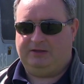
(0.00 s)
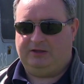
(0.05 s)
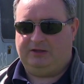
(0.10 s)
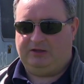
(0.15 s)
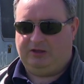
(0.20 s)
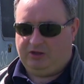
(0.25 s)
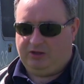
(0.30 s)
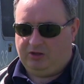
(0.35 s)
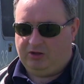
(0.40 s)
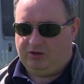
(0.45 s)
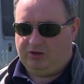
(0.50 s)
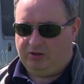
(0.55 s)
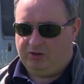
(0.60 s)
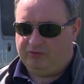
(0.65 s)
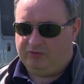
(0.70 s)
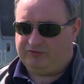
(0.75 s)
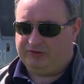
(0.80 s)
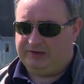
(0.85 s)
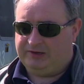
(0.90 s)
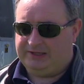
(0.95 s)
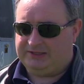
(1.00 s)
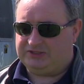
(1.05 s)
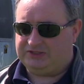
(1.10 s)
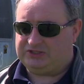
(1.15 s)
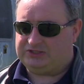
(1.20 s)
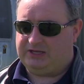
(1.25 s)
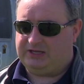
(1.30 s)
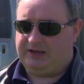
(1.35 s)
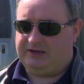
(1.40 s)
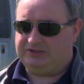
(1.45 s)
uh, uh, of the
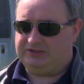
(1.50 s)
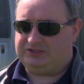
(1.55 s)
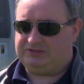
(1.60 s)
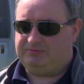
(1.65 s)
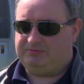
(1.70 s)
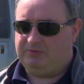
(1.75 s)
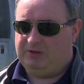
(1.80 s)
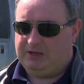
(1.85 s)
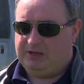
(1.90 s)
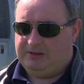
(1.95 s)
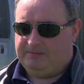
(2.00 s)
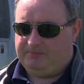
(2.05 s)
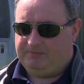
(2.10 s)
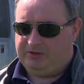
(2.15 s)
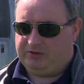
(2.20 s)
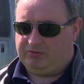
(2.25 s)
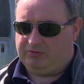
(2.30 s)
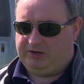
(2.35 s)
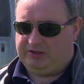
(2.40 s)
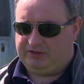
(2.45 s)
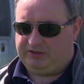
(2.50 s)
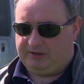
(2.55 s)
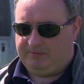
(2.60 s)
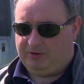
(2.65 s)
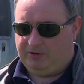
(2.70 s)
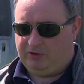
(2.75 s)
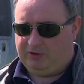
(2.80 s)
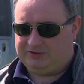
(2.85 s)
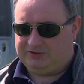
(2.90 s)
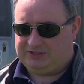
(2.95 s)
lynx and it's the great thing
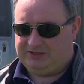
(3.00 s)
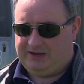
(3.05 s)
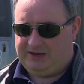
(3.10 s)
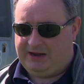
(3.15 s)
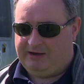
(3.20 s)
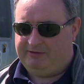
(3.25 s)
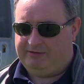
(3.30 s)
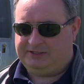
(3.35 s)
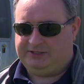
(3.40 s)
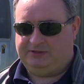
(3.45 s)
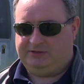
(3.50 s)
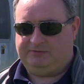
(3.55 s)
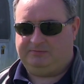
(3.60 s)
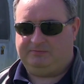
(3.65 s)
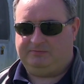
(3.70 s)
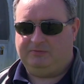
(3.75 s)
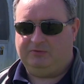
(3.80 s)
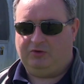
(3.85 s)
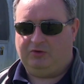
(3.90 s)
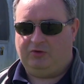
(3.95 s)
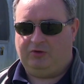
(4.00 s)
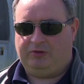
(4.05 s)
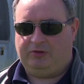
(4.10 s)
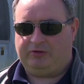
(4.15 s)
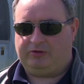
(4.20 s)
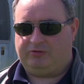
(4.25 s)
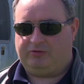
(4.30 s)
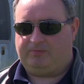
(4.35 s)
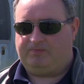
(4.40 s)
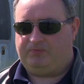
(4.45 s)
about it, it's inherited all
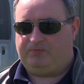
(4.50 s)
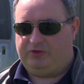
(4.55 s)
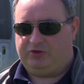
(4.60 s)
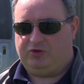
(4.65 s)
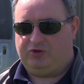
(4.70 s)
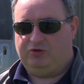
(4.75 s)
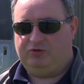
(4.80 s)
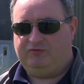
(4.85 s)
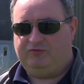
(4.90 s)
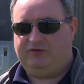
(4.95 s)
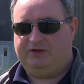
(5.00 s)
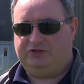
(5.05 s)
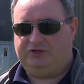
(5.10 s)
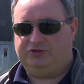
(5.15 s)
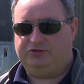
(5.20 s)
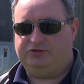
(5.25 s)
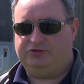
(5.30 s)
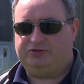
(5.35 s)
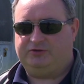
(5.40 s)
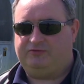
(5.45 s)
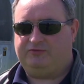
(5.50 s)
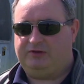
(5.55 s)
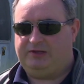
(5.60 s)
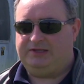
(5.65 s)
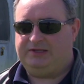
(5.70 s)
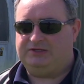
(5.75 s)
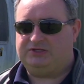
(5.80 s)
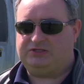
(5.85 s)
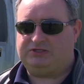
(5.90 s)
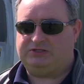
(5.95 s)
the, the good features of the
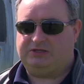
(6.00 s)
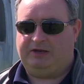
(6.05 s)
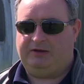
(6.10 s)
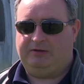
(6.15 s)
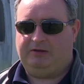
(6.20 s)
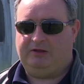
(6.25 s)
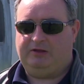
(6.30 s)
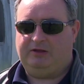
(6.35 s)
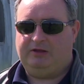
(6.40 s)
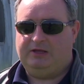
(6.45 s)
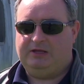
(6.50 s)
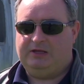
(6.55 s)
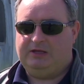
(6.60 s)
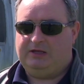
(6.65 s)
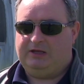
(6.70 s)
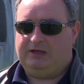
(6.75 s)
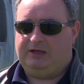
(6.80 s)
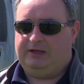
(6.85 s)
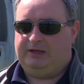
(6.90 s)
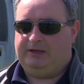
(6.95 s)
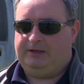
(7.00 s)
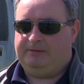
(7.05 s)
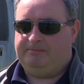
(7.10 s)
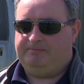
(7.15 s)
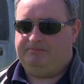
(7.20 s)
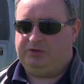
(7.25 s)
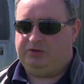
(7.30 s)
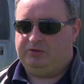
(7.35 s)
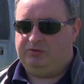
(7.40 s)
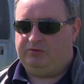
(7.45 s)
lynx and uh,
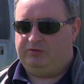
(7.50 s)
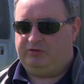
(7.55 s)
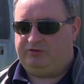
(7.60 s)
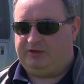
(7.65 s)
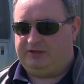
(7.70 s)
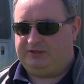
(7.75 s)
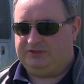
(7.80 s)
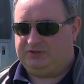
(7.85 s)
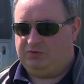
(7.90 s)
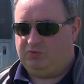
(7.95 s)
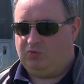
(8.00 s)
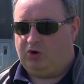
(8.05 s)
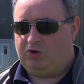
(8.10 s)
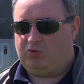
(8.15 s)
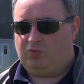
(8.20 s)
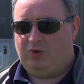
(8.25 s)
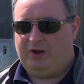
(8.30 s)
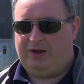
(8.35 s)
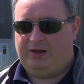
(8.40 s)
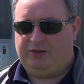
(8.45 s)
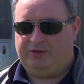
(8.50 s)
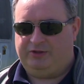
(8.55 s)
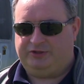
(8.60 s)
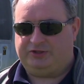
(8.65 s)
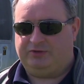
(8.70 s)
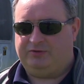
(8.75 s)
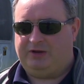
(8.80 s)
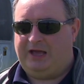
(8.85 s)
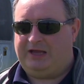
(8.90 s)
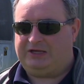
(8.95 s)
um, you know the things that work well that
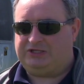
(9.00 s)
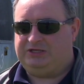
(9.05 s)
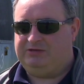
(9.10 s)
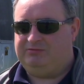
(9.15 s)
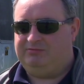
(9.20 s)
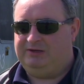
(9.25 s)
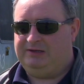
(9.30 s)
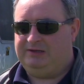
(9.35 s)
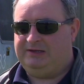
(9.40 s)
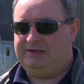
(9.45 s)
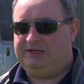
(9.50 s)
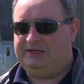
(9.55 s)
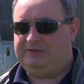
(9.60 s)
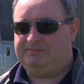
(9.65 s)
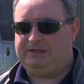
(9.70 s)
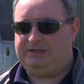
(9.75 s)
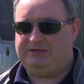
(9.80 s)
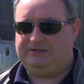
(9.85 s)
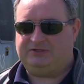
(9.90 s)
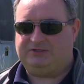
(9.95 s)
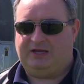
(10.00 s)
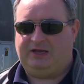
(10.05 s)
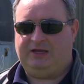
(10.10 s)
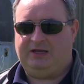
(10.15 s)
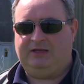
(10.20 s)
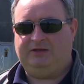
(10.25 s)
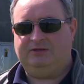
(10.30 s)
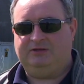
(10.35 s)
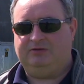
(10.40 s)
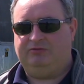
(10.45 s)
don't actually really need to be
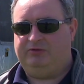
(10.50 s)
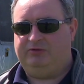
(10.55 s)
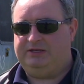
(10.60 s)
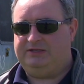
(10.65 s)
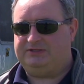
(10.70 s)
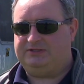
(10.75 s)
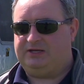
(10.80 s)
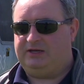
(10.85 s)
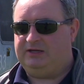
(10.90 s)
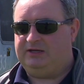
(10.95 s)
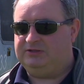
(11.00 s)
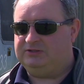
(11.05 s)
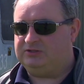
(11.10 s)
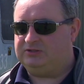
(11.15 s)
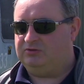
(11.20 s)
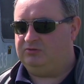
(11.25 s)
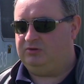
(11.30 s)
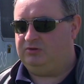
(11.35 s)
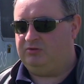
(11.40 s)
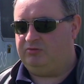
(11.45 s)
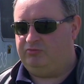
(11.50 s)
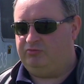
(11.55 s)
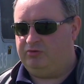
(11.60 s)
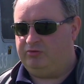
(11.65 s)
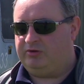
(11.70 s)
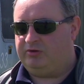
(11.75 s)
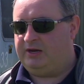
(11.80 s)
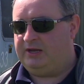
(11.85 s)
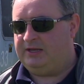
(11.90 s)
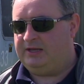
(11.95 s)
designed redesigned so you know the
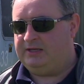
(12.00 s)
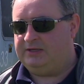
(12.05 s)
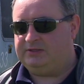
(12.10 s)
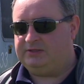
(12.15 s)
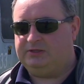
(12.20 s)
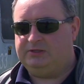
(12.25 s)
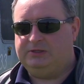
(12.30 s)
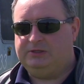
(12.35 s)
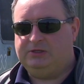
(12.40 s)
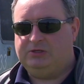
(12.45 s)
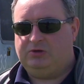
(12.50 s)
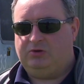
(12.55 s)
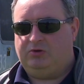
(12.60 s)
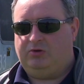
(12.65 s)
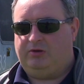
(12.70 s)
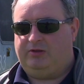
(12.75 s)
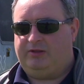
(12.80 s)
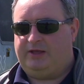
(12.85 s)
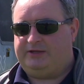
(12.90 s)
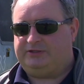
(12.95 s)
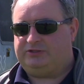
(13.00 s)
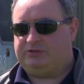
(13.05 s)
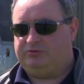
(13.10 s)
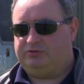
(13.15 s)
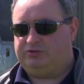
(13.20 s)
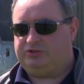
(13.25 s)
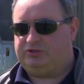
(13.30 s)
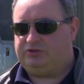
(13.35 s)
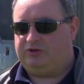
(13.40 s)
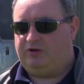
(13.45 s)
rotor head all of that sort
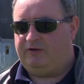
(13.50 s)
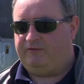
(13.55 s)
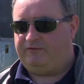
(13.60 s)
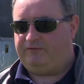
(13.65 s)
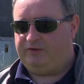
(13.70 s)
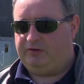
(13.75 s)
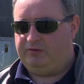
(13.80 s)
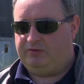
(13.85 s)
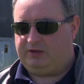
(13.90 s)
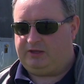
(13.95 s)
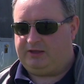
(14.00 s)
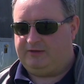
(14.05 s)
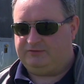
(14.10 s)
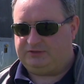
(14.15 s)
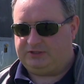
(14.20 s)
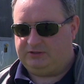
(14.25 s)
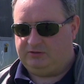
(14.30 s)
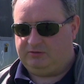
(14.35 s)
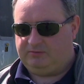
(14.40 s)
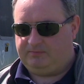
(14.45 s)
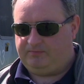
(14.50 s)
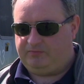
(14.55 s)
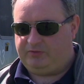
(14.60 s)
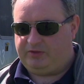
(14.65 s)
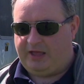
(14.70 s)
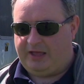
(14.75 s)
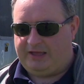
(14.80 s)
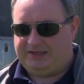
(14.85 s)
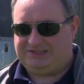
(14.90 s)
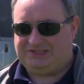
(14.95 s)
of stuff you know that gives it
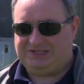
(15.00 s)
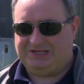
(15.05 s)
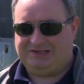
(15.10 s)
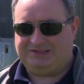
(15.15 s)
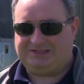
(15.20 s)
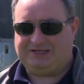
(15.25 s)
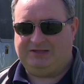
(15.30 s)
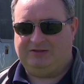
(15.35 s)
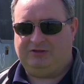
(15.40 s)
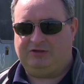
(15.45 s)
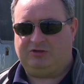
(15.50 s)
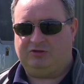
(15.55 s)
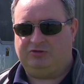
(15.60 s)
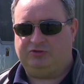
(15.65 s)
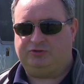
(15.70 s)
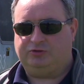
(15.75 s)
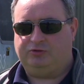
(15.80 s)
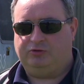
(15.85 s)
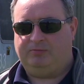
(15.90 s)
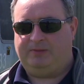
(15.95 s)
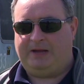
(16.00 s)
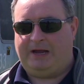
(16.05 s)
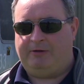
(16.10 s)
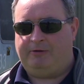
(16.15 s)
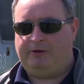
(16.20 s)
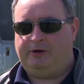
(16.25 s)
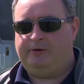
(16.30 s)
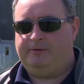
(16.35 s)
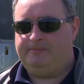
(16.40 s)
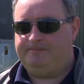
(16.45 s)
that agility and the control
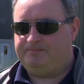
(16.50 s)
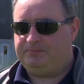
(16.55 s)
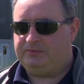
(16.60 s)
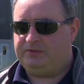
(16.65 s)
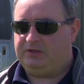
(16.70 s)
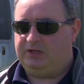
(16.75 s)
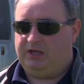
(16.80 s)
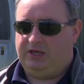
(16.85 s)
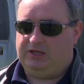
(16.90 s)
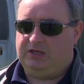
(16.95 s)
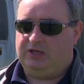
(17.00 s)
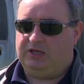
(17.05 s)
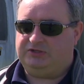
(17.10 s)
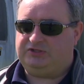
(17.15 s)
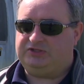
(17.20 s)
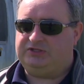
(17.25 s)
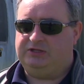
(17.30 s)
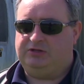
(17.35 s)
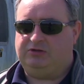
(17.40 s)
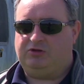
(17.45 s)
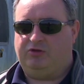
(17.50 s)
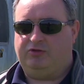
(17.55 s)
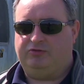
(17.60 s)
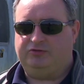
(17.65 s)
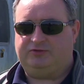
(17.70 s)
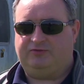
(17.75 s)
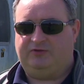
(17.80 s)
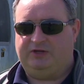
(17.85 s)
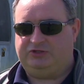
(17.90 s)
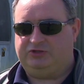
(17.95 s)
power uh, it's still got
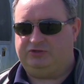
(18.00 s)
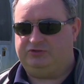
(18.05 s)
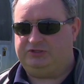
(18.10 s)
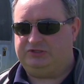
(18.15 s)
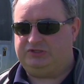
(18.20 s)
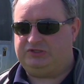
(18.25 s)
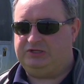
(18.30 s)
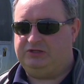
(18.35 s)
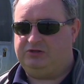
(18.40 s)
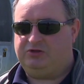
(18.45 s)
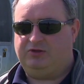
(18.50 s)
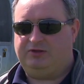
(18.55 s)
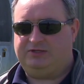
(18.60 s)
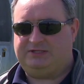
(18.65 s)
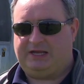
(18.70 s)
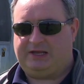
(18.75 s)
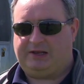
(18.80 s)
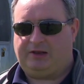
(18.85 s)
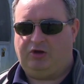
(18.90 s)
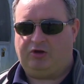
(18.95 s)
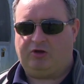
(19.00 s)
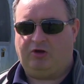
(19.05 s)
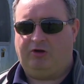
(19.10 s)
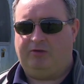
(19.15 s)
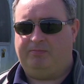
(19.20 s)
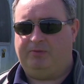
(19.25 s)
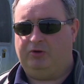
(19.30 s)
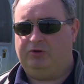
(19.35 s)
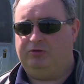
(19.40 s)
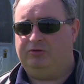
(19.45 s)
those features it's still got the deck lock
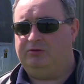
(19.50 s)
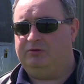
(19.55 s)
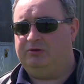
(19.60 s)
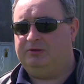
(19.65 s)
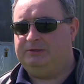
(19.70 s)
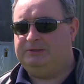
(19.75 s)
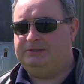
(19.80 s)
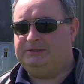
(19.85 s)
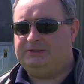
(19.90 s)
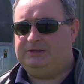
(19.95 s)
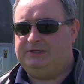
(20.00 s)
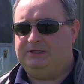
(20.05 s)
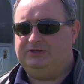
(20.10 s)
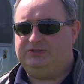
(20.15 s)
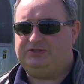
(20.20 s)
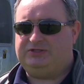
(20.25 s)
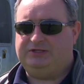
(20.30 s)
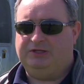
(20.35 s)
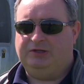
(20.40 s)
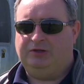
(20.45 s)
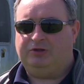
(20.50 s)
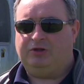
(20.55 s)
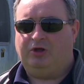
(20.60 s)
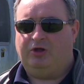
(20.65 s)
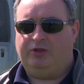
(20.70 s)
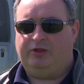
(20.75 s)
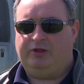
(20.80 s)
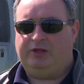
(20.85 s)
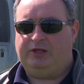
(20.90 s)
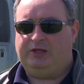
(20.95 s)
harpoon it's still
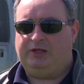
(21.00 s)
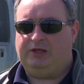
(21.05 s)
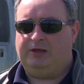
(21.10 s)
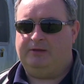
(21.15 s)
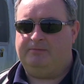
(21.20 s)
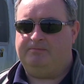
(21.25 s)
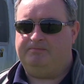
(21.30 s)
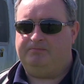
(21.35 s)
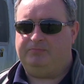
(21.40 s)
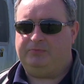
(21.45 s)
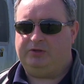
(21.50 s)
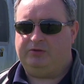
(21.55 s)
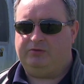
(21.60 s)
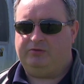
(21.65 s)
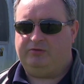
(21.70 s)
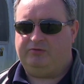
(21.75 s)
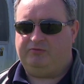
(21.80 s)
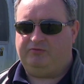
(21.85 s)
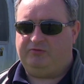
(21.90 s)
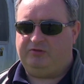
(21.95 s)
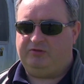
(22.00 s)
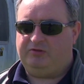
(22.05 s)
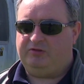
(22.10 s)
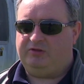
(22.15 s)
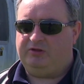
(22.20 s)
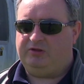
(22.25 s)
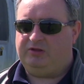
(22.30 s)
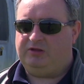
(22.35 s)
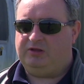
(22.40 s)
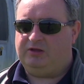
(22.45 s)
got the um, you know the
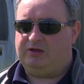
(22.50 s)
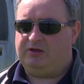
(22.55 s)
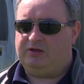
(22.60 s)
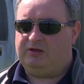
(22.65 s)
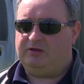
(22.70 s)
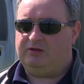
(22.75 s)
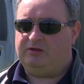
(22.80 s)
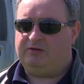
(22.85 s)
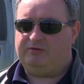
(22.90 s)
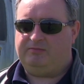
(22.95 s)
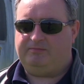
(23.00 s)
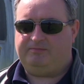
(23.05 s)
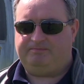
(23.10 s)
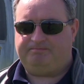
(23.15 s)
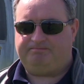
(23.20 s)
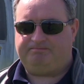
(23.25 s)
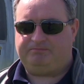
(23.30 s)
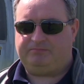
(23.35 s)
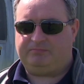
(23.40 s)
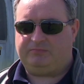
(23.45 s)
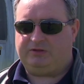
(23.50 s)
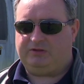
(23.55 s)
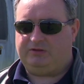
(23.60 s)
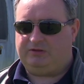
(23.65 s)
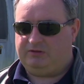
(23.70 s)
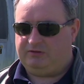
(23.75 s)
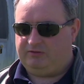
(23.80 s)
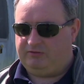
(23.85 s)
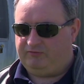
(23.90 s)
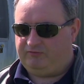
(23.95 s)
the uh,
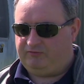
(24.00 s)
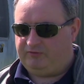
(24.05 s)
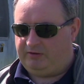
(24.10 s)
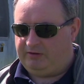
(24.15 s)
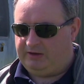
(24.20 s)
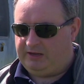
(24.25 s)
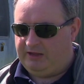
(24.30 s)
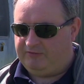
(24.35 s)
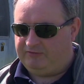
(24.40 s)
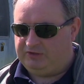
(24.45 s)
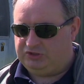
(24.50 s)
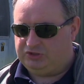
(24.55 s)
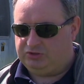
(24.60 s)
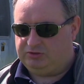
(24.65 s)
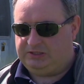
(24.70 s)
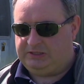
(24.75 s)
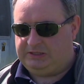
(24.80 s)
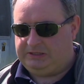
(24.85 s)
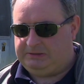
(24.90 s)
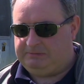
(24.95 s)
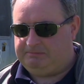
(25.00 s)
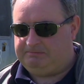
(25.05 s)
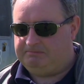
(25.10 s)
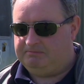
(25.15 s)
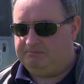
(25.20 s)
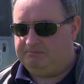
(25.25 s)
very heavy duty